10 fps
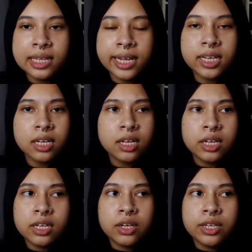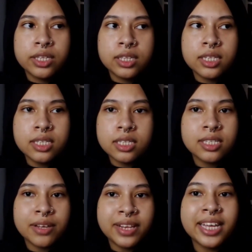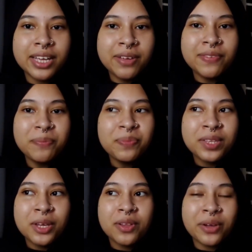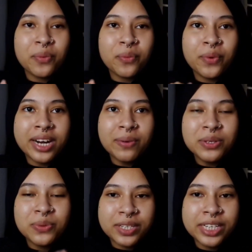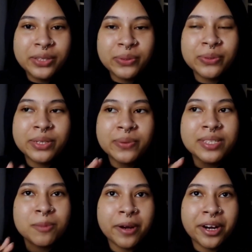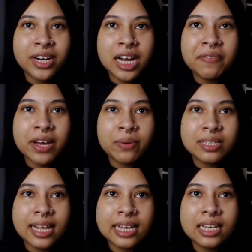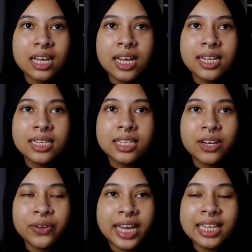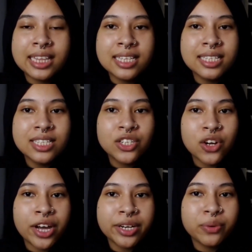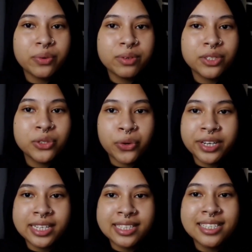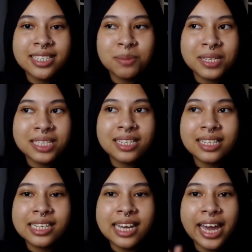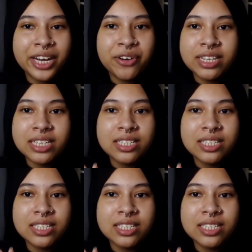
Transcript: Like, this is like, even like when I was reading through, there was this paragraph, I was like, okay, this is not Dorian, this is basically Henry